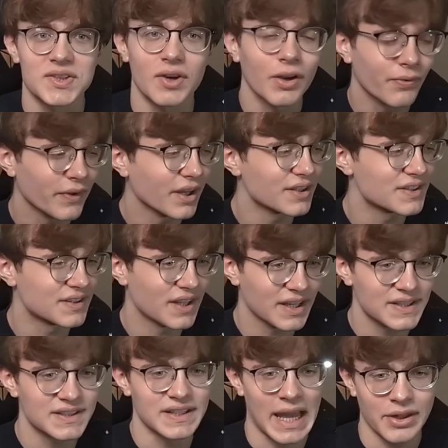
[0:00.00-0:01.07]
I think in
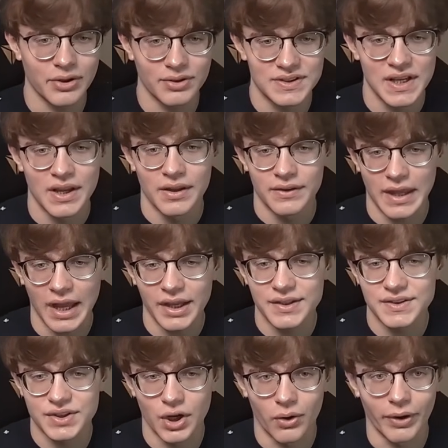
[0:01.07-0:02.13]
today's standards, that
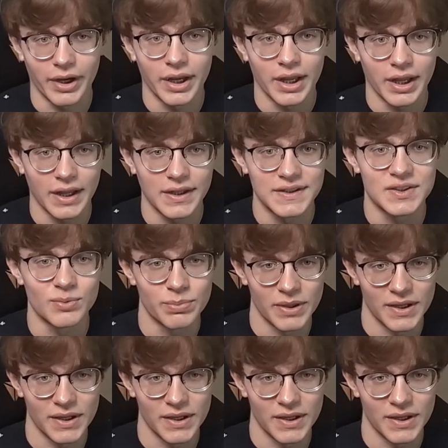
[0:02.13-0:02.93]
is going into B